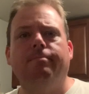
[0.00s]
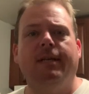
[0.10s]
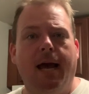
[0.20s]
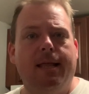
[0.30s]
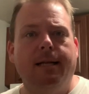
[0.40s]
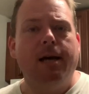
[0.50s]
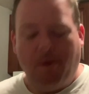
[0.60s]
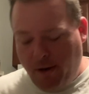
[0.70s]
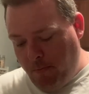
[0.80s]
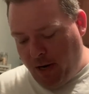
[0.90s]
Yeah, they do.
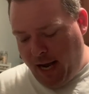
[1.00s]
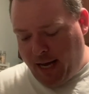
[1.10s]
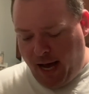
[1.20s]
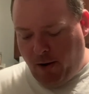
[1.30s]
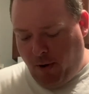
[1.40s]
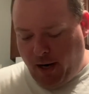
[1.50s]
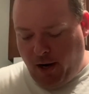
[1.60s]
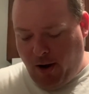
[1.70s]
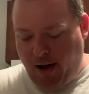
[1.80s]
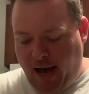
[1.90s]
But I kind of want to
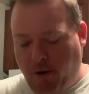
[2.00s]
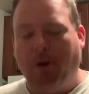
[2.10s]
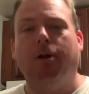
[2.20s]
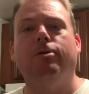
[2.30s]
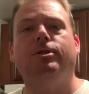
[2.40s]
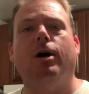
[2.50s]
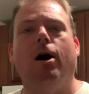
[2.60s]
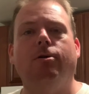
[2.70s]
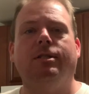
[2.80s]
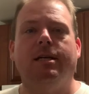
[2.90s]
know how close to
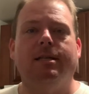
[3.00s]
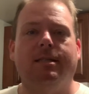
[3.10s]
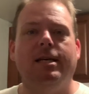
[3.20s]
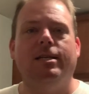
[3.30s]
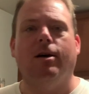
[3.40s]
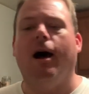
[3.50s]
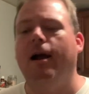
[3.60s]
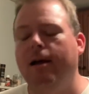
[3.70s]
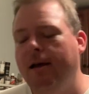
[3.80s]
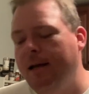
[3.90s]
Hostess these are.
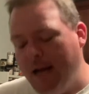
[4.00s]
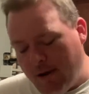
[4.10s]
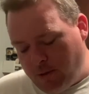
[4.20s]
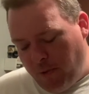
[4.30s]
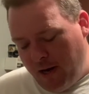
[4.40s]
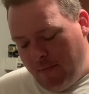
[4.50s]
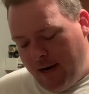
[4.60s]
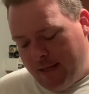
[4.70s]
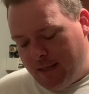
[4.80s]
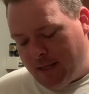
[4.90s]
Now, it's been a
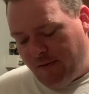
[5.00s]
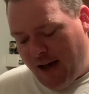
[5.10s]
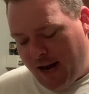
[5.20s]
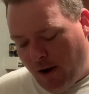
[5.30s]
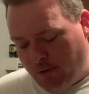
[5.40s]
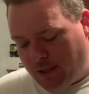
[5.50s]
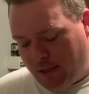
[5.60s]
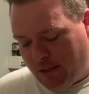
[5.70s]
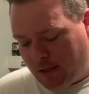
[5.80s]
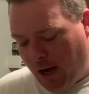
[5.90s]
minute since I've had
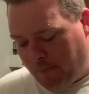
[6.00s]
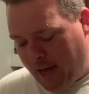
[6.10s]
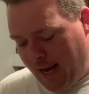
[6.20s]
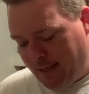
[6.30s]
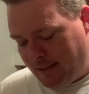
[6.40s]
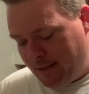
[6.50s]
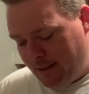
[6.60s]
Hostess's cupcakes,